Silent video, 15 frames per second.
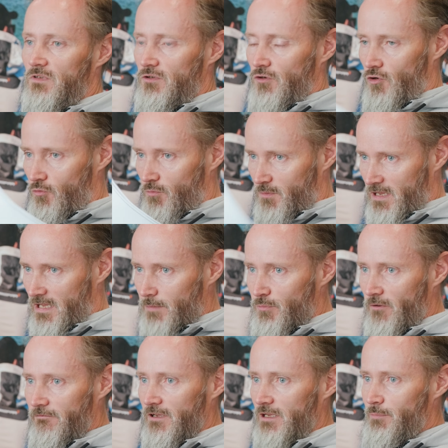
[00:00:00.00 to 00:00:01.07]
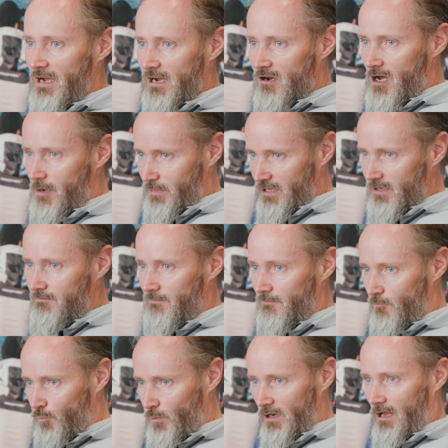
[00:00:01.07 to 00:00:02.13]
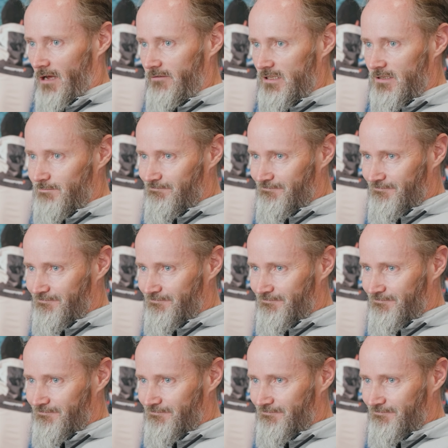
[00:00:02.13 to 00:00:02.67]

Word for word: So keep the feedback coming. We love it.